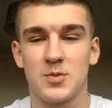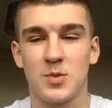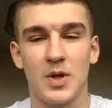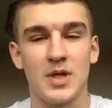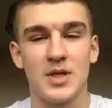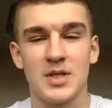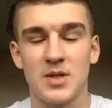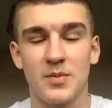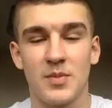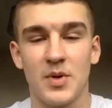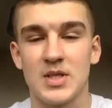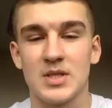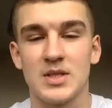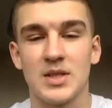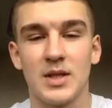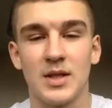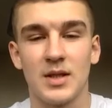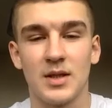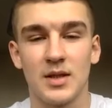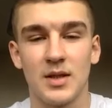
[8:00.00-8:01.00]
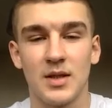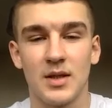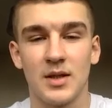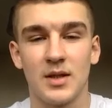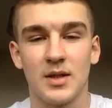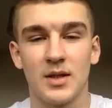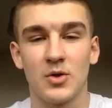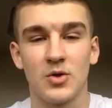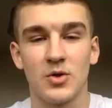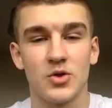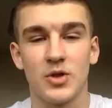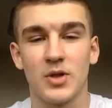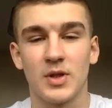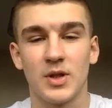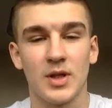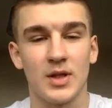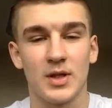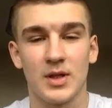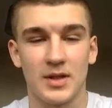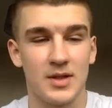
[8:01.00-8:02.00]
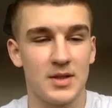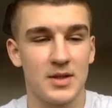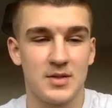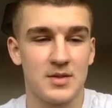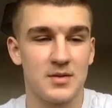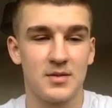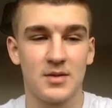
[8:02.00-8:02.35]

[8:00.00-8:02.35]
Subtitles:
why it's the best league in the country. Like it's